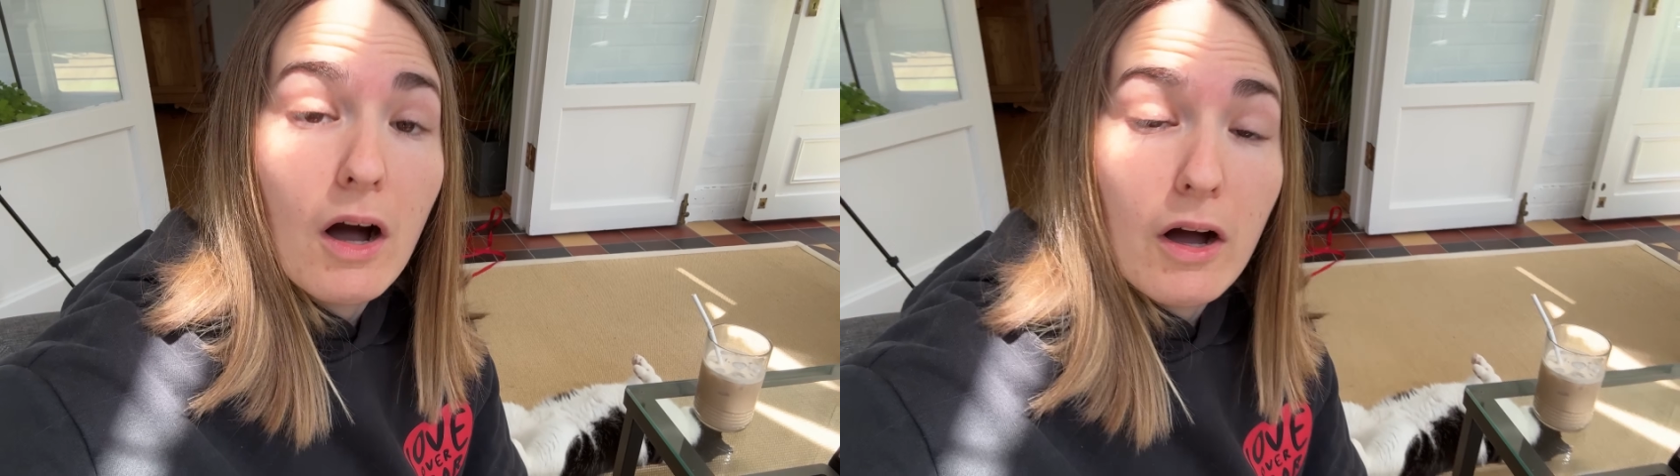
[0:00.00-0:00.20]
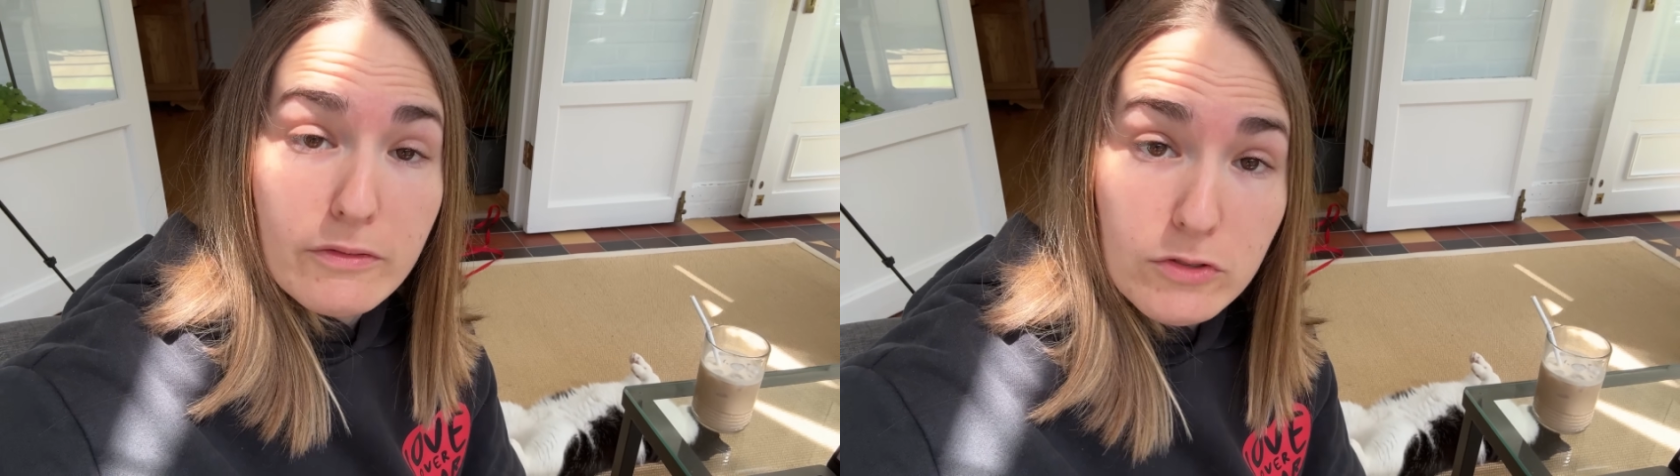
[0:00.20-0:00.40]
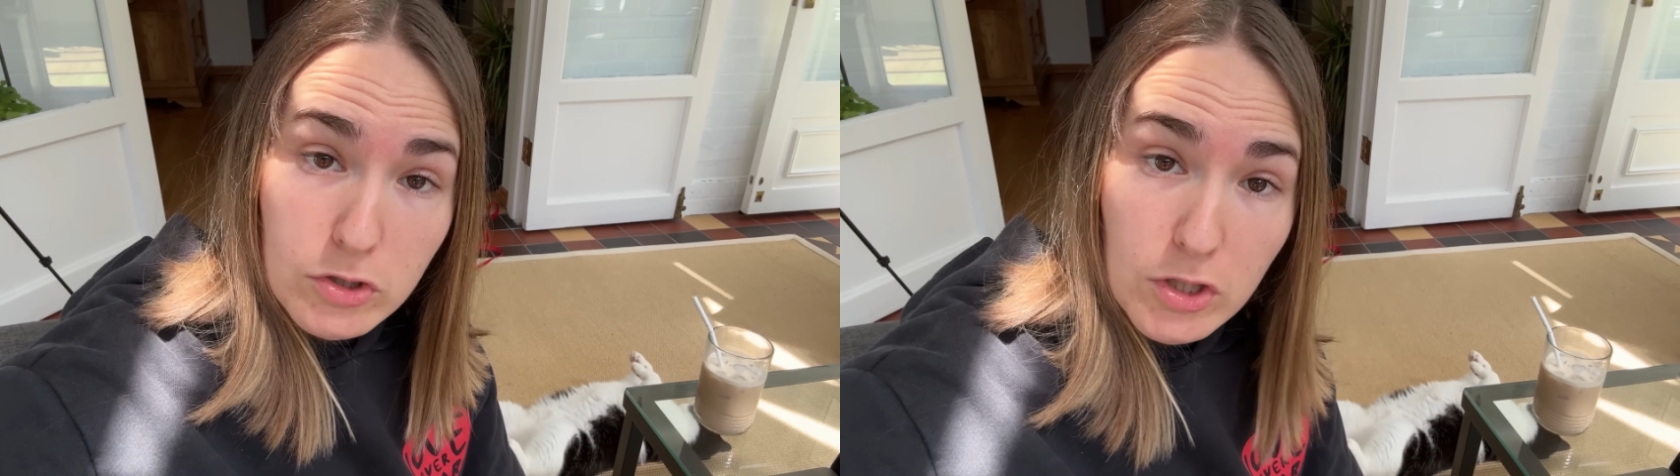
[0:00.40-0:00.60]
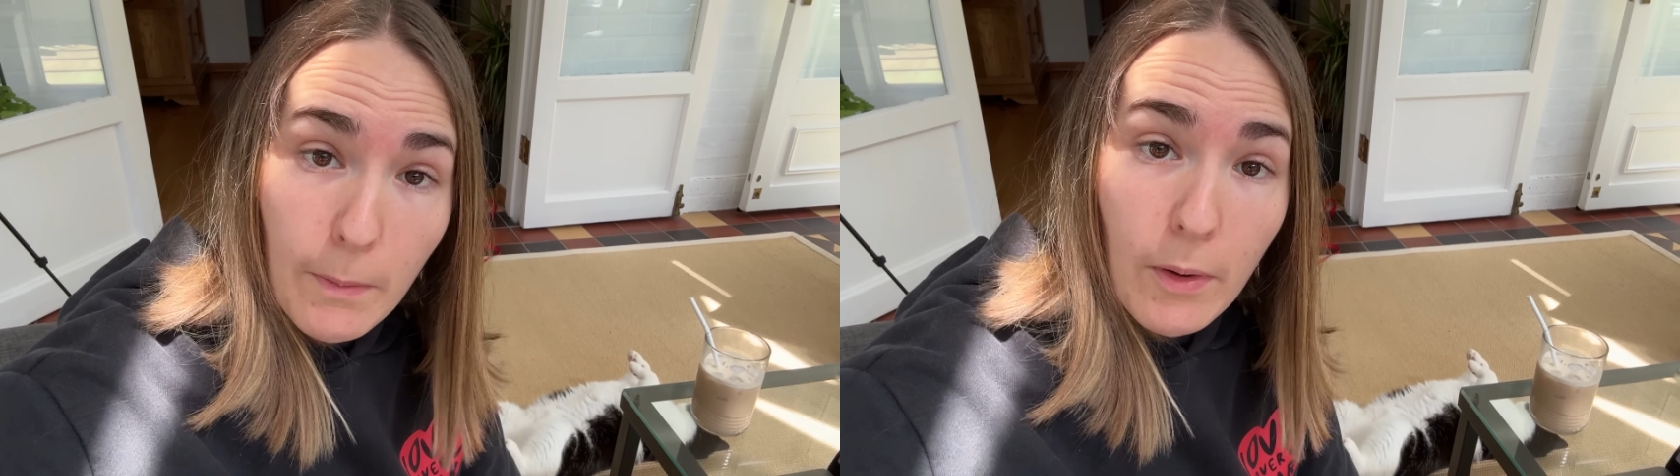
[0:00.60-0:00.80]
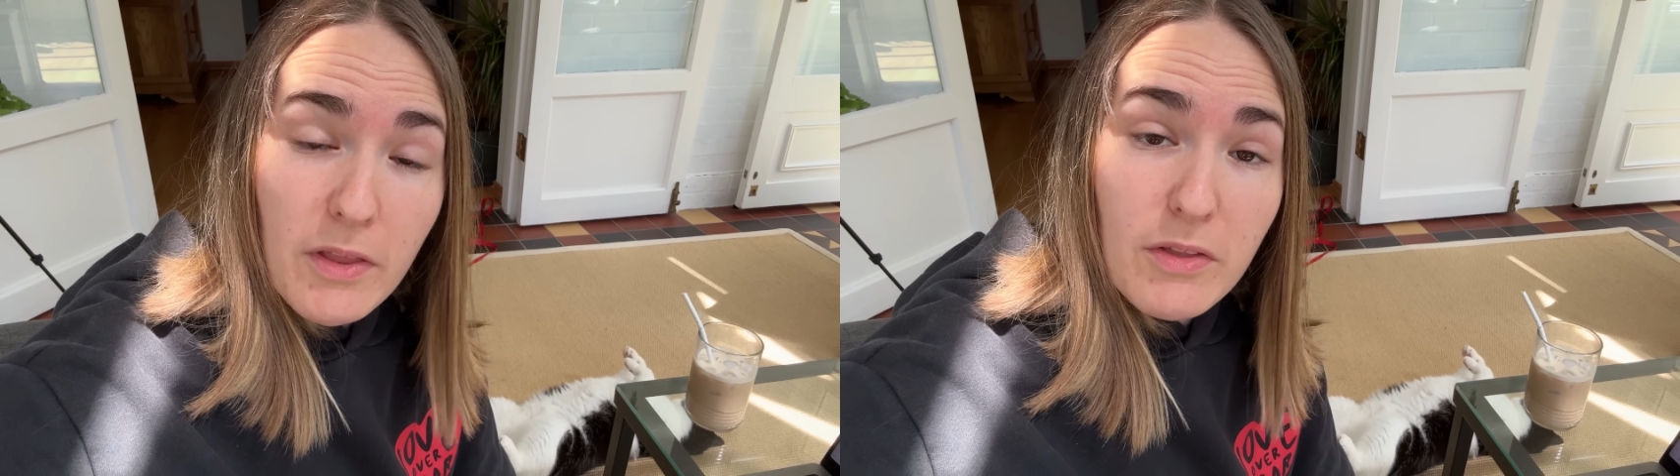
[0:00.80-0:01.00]
I've just
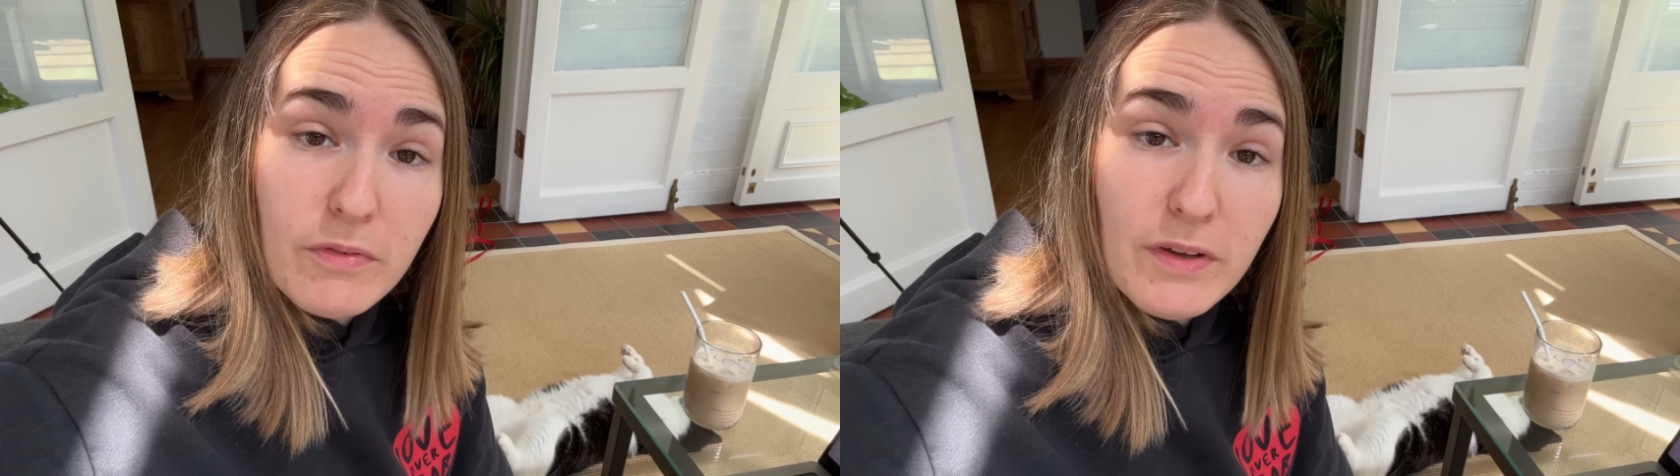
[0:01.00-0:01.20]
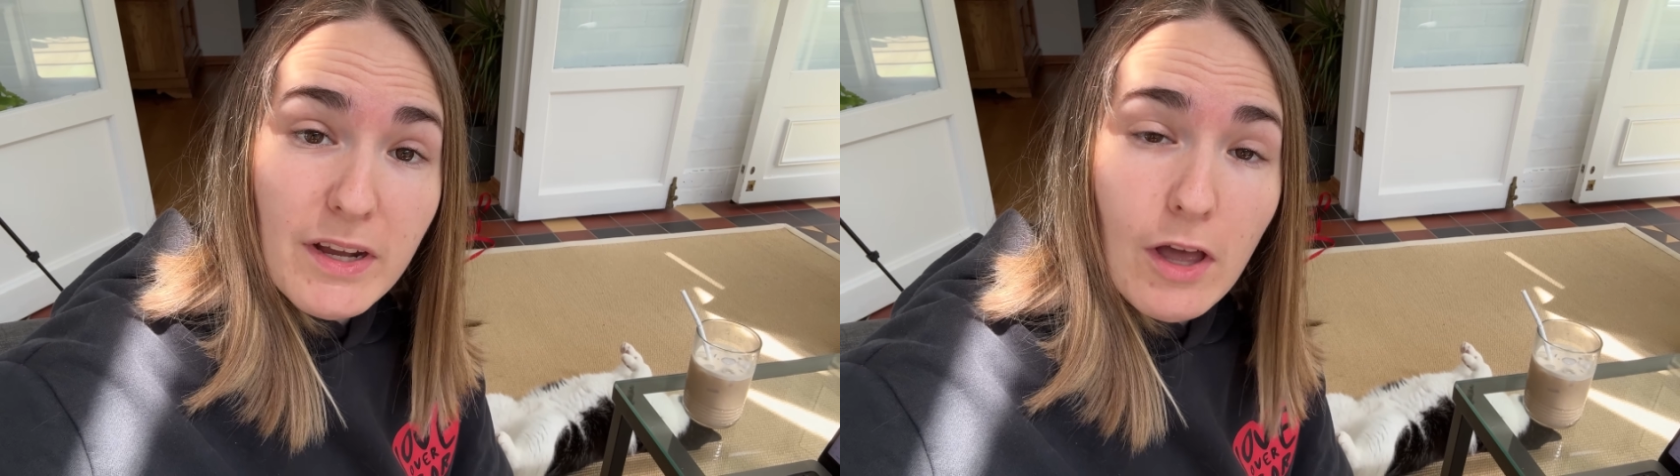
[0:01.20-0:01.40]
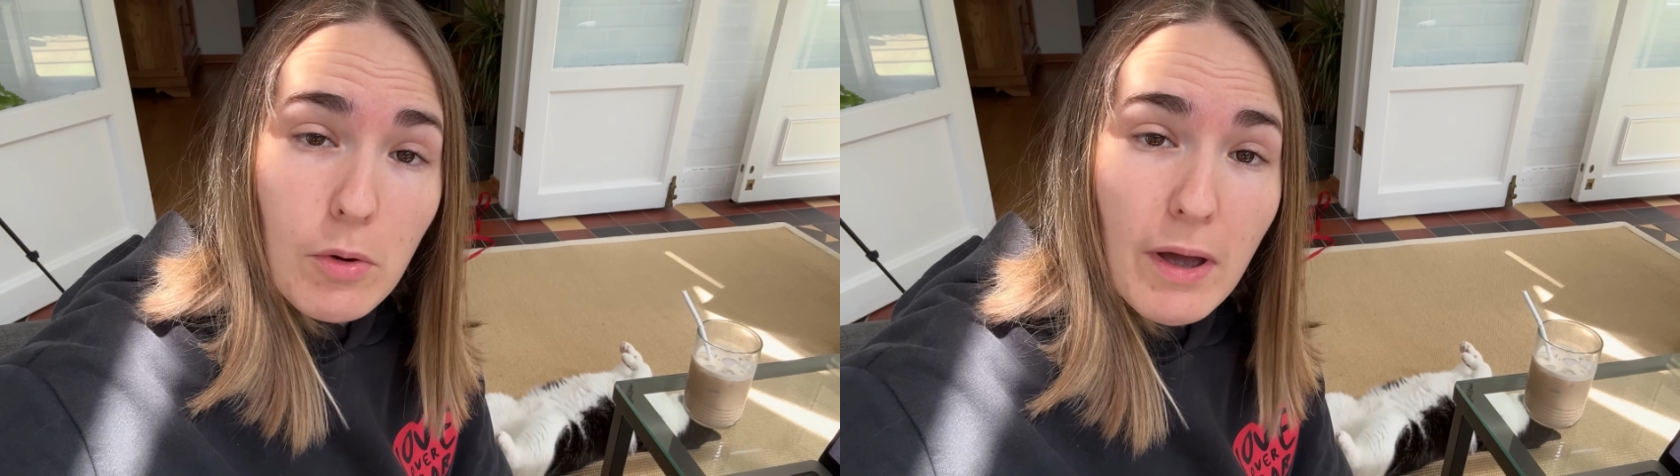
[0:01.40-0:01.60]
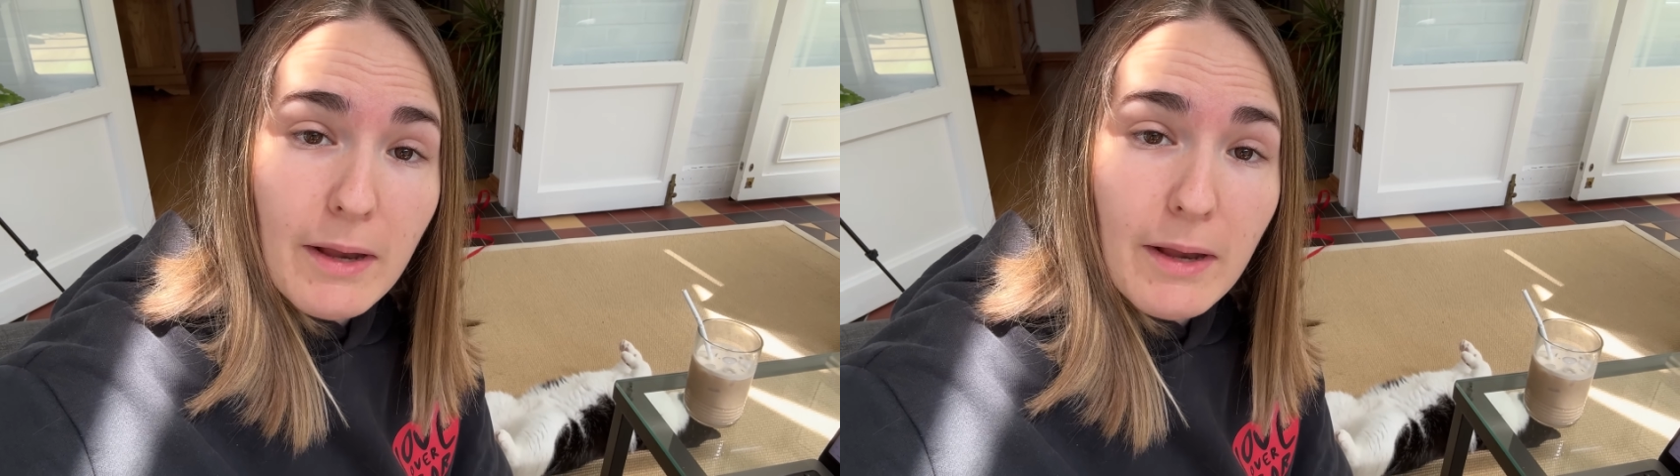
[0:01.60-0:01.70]
uploaded the video